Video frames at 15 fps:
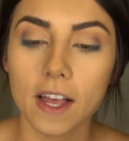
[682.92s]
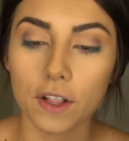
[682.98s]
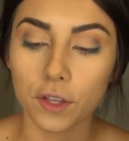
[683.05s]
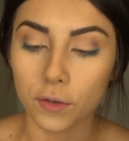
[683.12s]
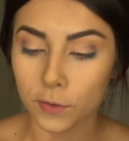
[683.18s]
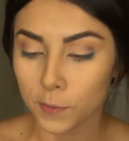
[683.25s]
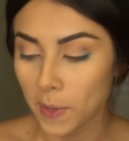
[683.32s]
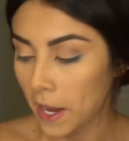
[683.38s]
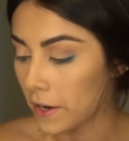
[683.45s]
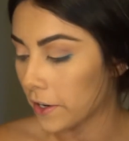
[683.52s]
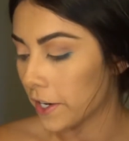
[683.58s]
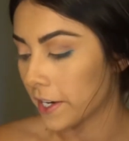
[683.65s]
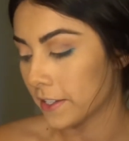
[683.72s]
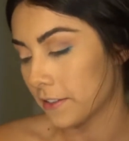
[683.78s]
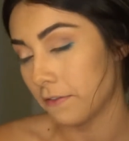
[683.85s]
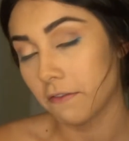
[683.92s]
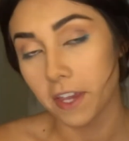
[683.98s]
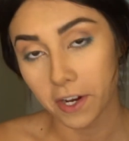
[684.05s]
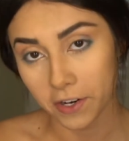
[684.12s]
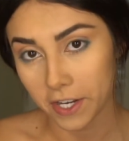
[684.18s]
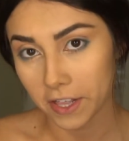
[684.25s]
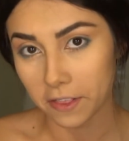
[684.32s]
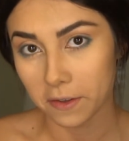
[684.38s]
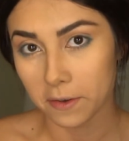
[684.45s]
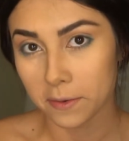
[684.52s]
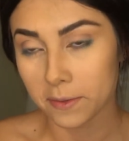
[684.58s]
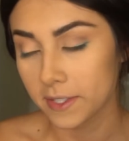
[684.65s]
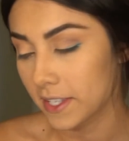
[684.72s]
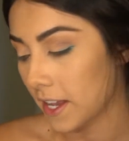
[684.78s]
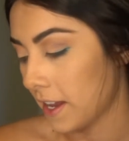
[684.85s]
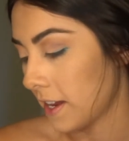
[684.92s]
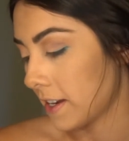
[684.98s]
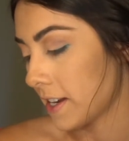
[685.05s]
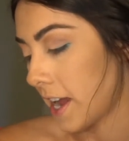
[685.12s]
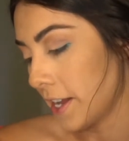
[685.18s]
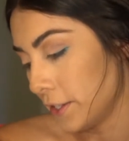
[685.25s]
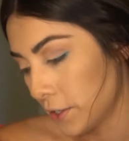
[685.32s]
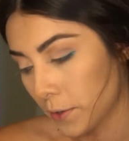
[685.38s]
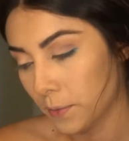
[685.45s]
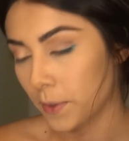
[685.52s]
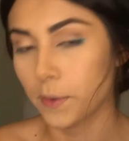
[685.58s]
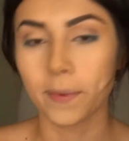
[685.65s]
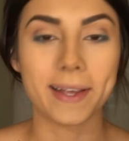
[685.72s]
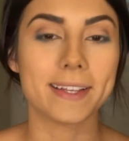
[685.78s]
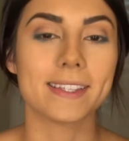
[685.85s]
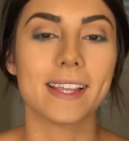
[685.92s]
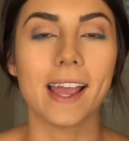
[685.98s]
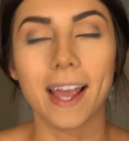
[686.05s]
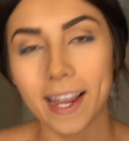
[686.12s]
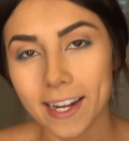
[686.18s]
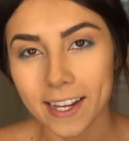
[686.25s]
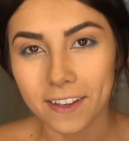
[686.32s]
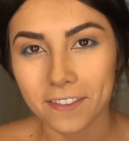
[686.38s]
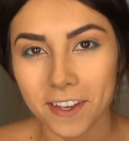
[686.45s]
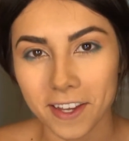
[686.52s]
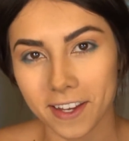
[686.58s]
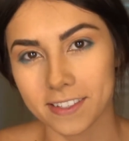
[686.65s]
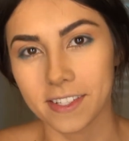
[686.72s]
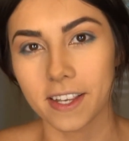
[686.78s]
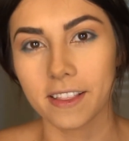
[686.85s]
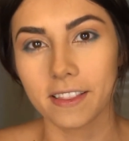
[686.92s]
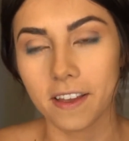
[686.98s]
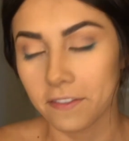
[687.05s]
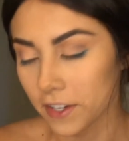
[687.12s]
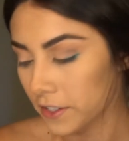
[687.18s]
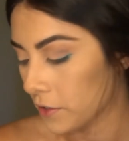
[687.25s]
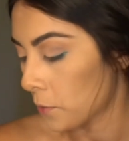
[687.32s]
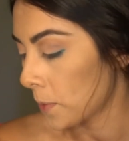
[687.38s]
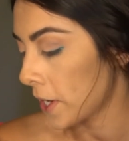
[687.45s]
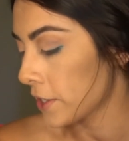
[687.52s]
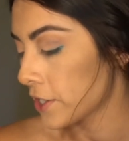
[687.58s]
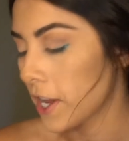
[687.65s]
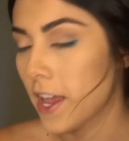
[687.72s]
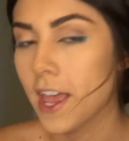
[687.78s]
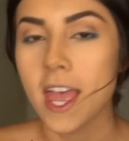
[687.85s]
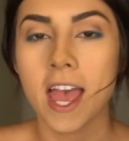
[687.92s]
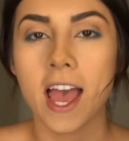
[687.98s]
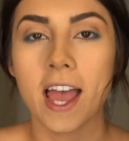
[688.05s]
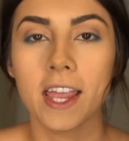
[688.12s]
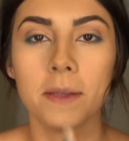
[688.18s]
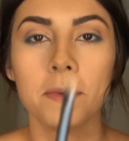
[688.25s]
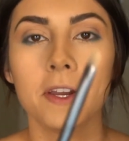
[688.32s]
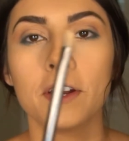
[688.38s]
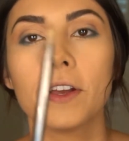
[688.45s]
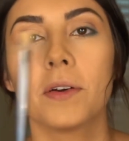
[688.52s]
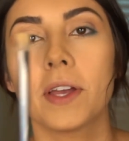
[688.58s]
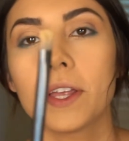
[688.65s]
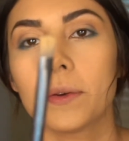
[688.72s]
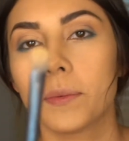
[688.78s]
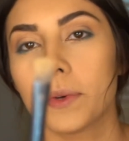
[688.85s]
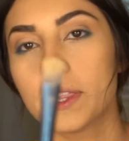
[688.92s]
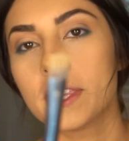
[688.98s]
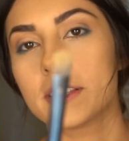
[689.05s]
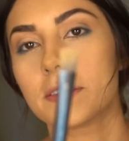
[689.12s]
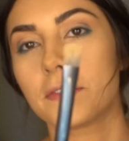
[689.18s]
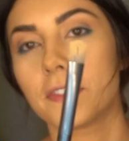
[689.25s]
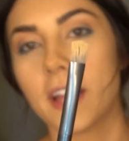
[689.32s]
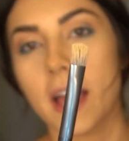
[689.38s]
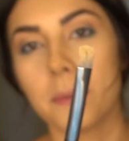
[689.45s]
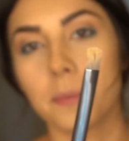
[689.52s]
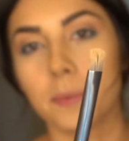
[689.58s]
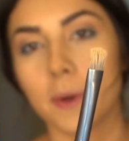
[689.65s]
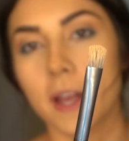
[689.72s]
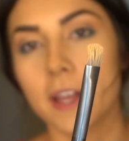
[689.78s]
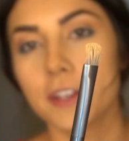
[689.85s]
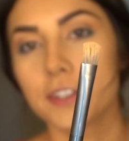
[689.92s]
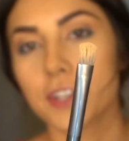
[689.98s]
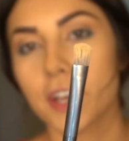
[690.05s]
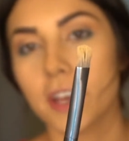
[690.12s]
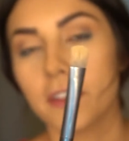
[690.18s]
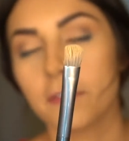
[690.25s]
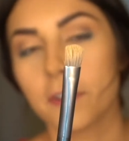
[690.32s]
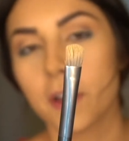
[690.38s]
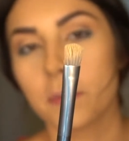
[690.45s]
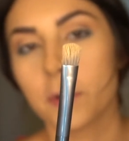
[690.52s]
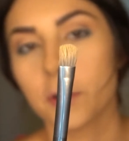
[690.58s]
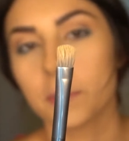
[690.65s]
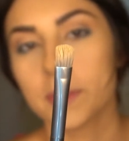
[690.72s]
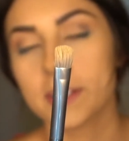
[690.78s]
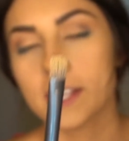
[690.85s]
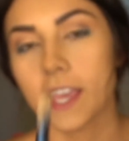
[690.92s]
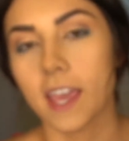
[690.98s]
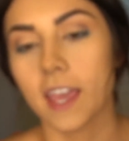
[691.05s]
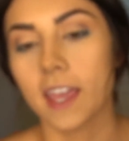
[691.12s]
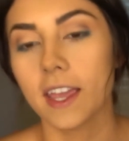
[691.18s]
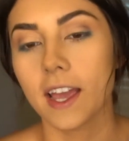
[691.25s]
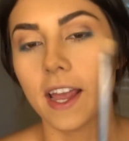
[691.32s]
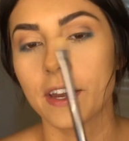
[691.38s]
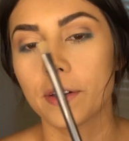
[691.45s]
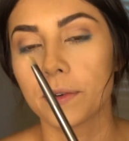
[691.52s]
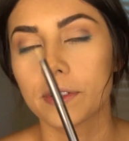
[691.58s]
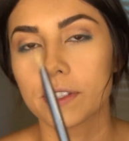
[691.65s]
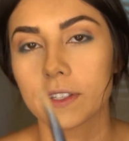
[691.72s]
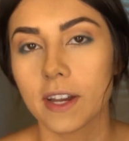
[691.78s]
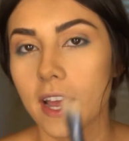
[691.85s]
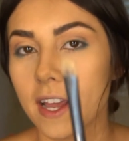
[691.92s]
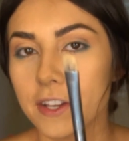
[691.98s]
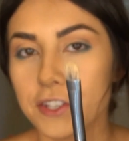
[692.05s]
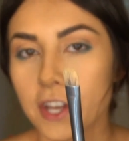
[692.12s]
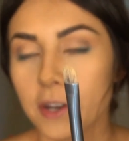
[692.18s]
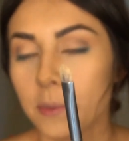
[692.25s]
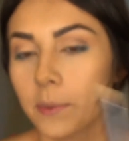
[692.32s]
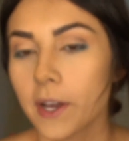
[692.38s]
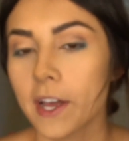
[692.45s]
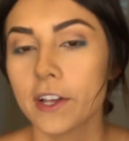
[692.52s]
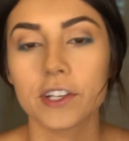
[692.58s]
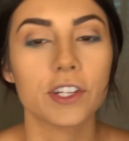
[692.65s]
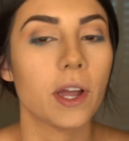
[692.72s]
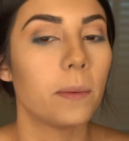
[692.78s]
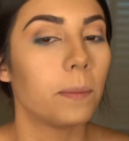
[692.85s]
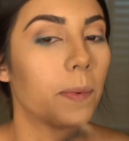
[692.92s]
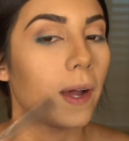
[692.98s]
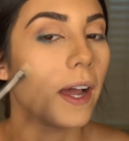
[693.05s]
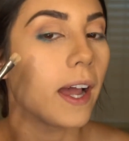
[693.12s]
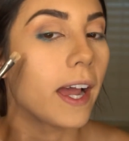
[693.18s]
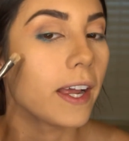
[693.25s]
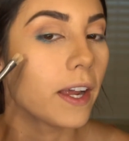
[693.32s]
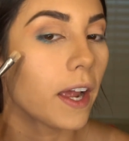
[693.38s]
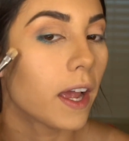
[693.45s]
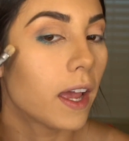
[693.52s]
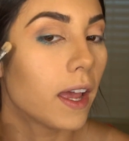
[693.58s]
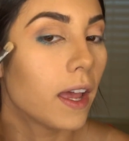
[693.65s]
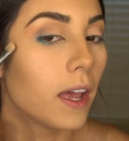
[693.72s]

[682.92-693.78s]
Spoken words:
a loose powder and it's very loose and I don't want to waste any of it because I love it so much, I'm going to go in with this flat brush from Urban Decay. I know it's an eyeshadow brush, but I